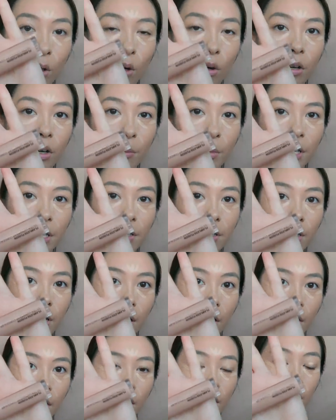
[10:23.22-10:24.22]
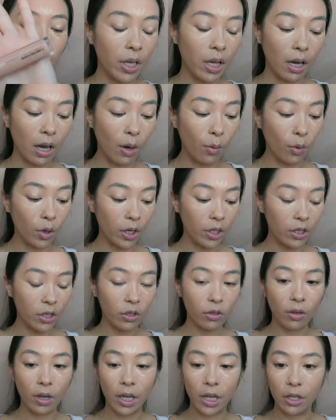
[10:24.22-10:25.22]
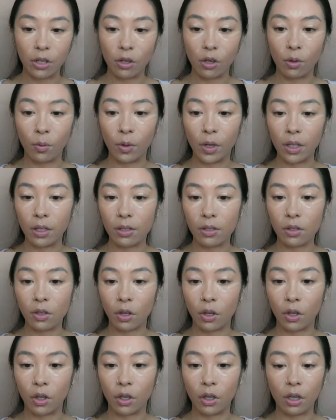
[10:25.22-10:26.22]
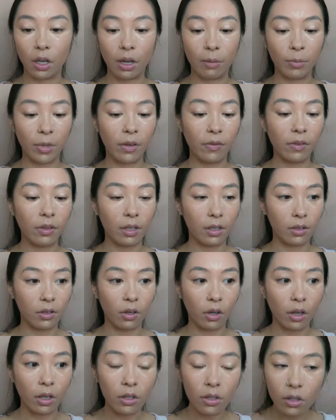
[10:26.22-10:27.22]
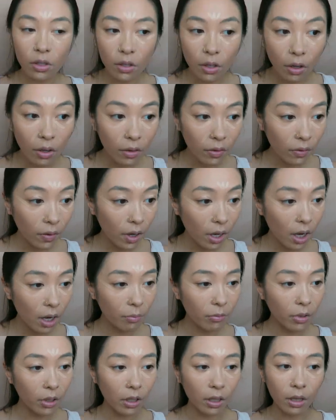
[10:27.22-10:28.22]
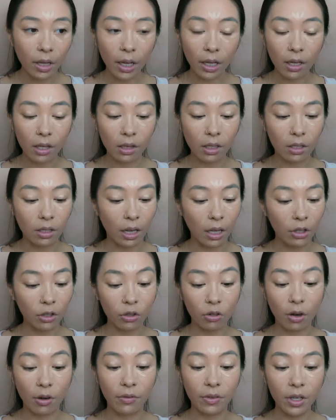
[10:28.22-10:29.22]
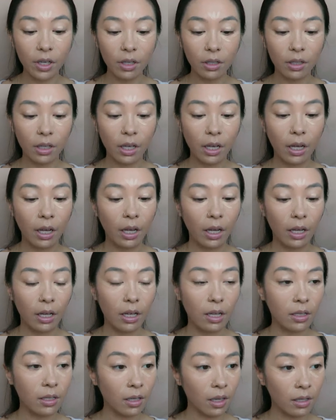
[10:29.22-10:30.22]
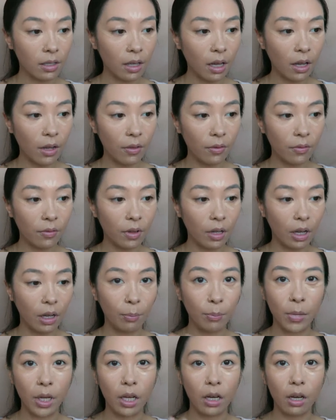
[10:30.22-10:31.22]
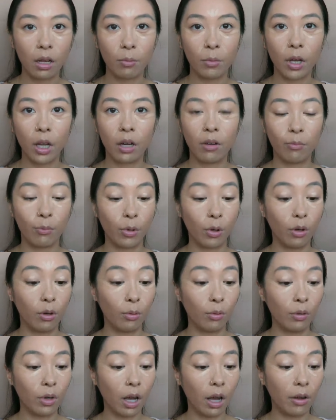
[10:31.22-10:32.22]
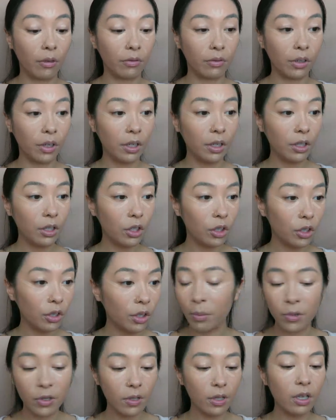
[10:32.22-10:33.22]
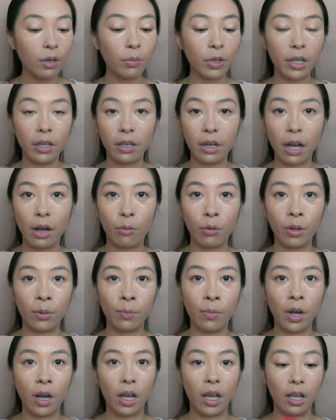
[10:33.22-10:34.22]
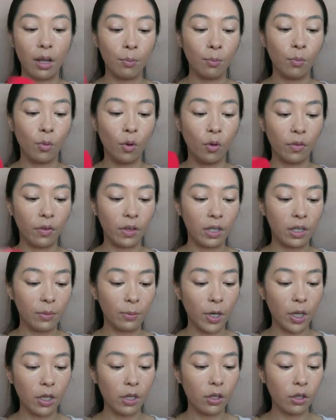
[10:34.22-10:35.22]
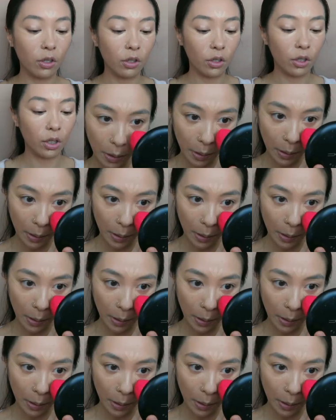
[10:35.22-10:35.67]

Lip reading: Laura Mercier. Yeah, I wanted to try a new one, so I'm giving this a go, and so far I'm really liking the texture of it. It does have that medium kind of buildable coverage. I'm just going to blend it out with my Morphe sponge.